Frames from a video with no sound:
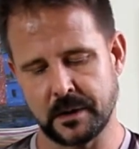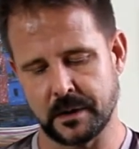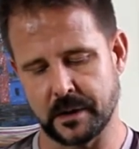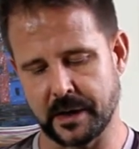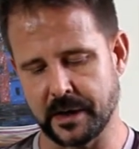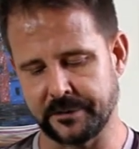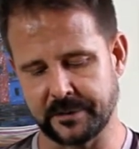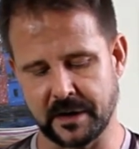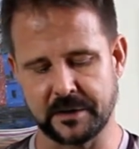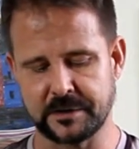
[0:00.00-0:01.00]
and
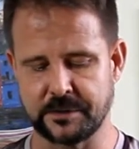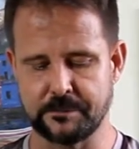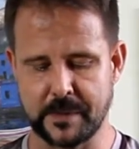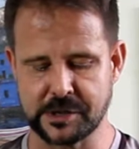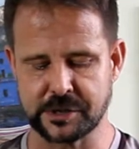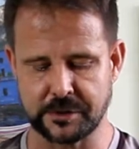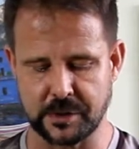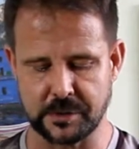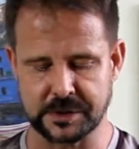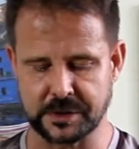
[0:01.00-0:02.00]
you measure
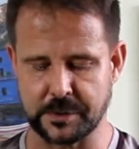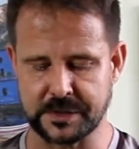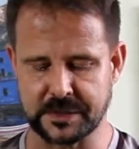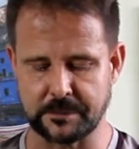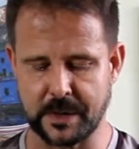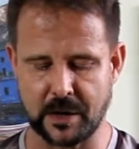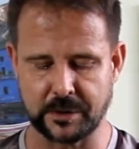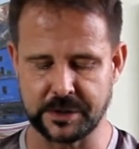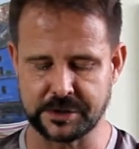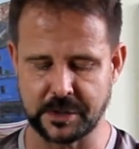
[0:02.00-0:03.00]
those so it's
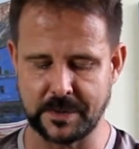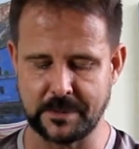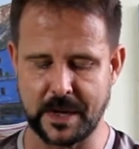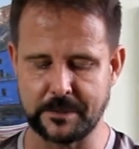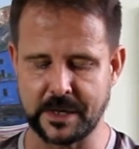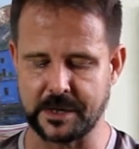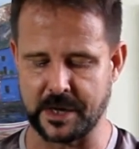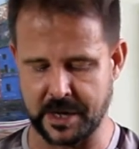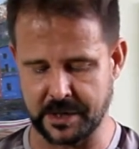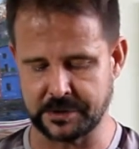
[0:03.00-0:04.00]
about, it should be maybe an
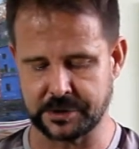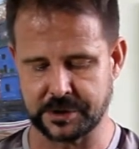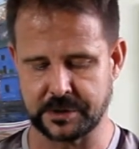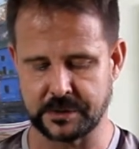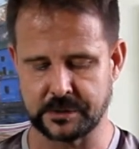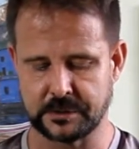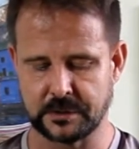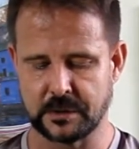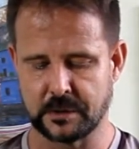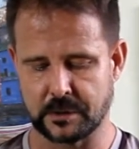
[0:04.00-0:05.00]
inch
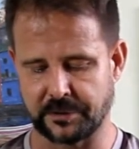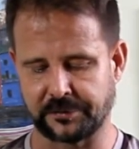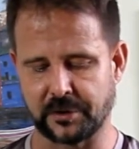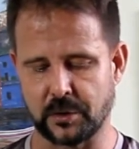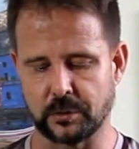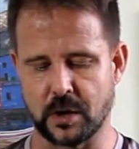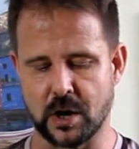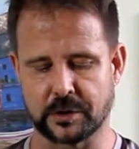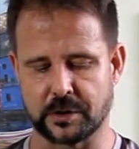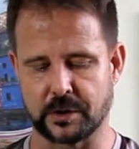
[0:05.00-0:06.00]
or so
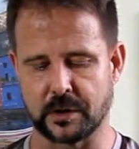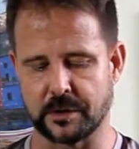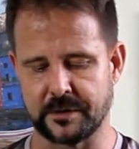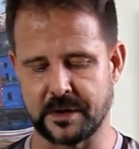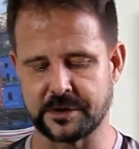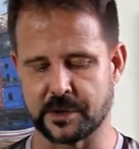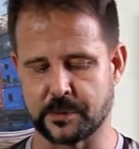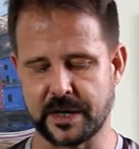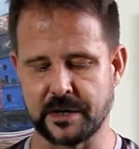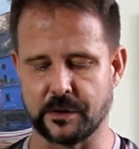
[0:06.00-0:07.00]
longer than your
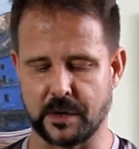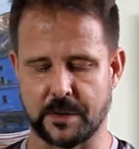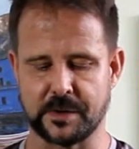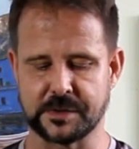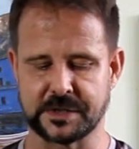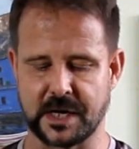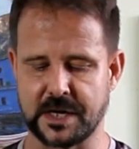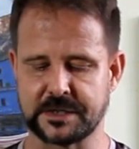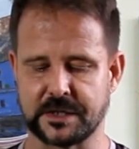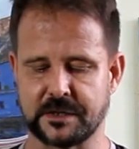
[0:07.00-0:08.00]
reel on both
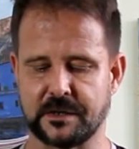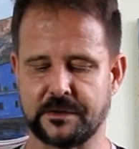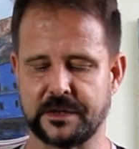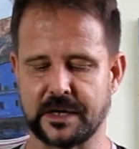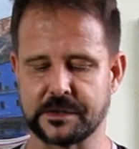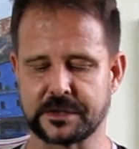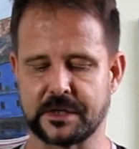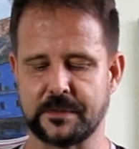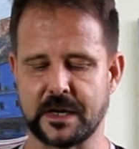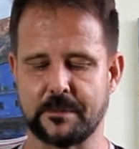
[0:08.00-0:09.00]
sides, and the nails
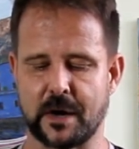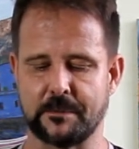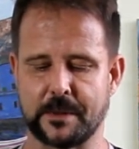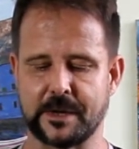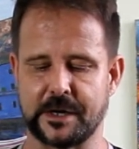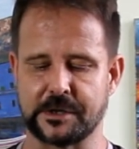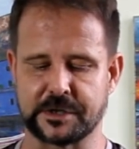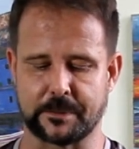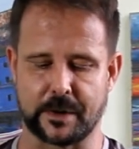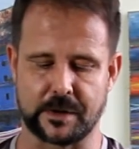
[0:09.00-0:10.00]
can be about maybe an inch
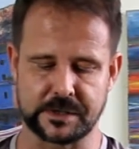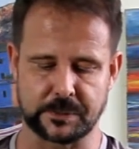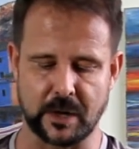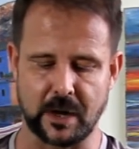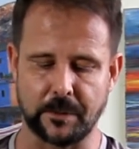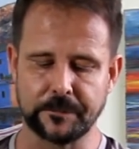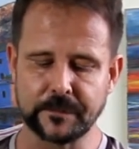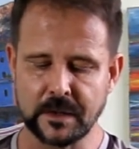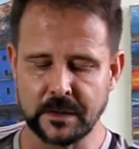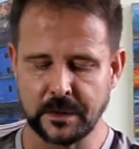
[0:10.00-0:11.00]
apart as well.
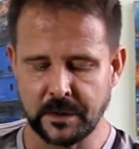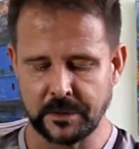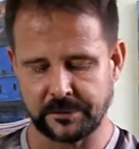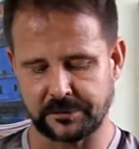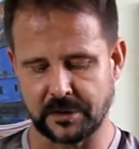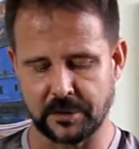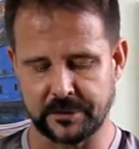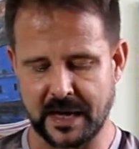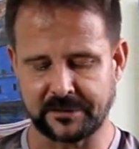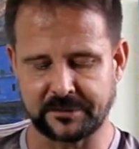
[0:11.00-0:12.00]
So that's